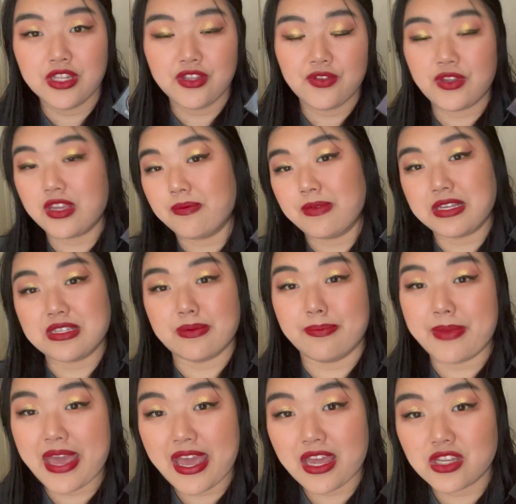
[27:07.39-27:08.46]
You can mix and
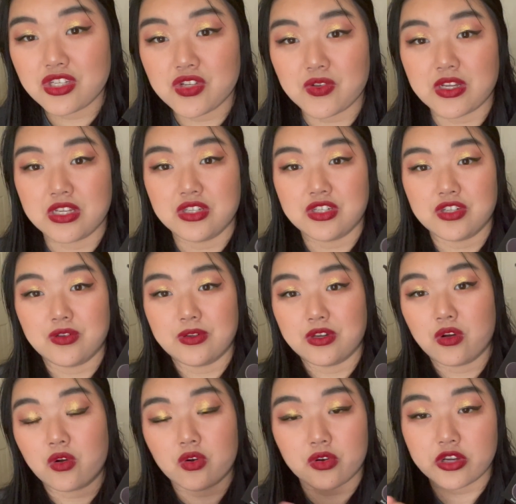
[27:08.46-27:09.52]
match, you can do an
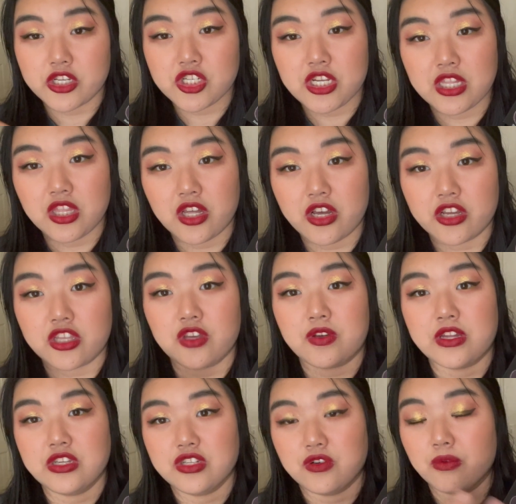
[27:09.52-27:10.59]
orangey look, you
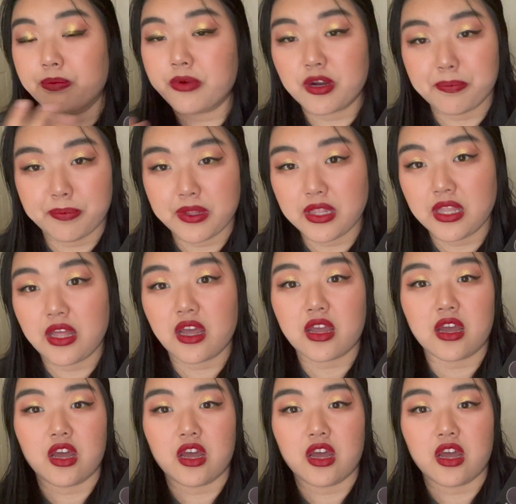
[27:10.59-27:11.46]
can do a purple look,